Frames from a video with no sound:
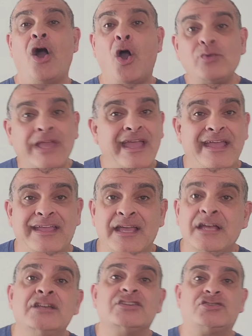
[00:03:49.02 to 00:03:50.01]
Okay,
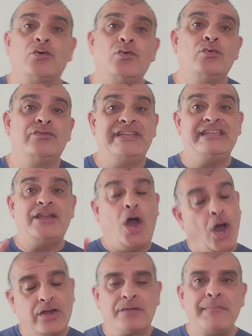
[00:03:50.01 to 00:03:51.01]
so the
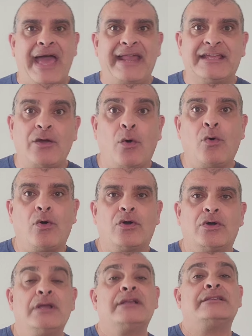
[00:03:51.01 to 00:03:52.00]
automatic
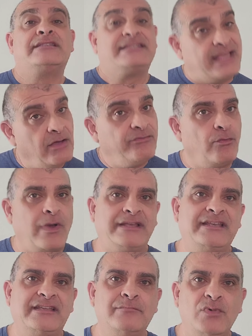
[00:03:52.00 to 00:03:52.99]
or
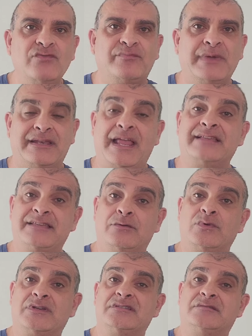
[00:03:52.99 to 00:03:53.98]
self-winding movement, as
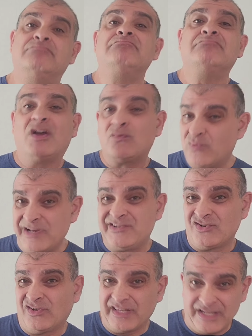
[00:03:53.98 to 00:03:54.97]
it was
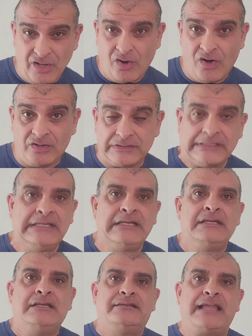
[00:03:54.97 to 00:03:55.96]
originally called.
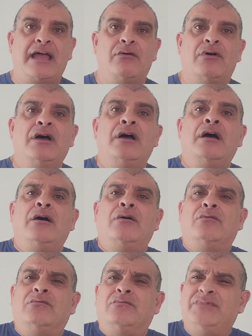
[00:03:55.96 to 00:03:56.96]
Now,
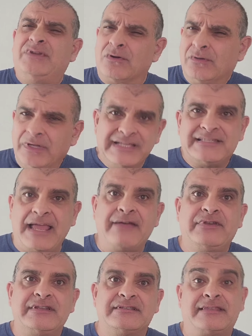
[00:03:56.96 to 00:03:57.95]
the earliest
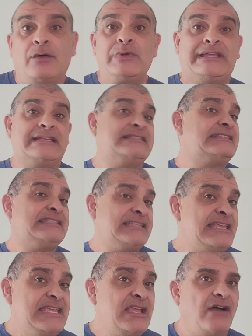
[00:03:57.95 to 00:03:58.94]
evidence that we can
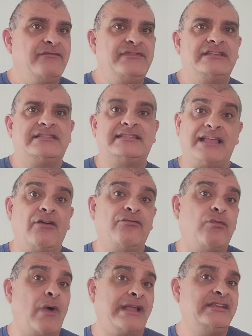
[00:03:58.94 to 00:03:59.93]
see of this
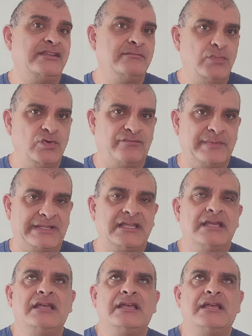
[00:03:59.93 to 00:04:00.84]
self-winding movement